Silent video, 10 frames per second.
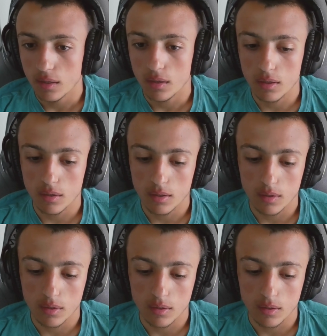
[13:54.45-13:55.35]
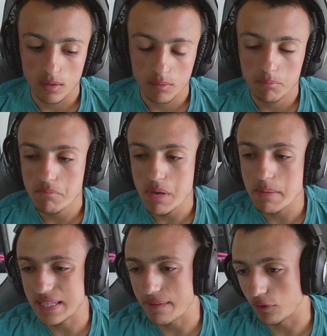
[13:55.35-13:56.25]
Maybe
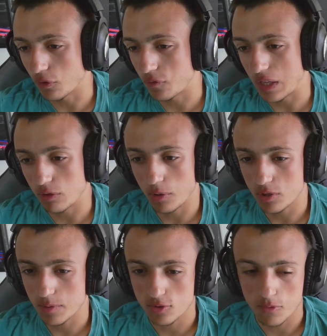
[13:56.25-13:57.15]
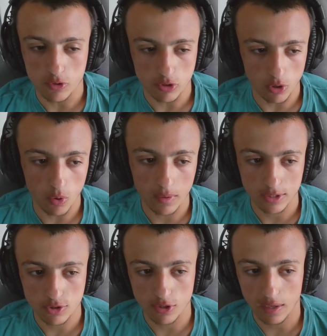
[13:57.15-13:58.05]
7 out of 10 to be honest, because he was lower
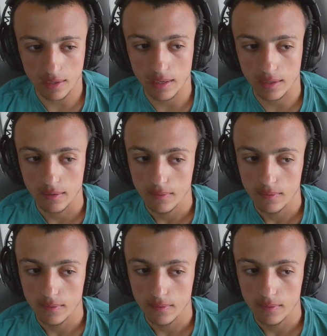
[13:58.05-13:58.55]
than Charles Leclerc.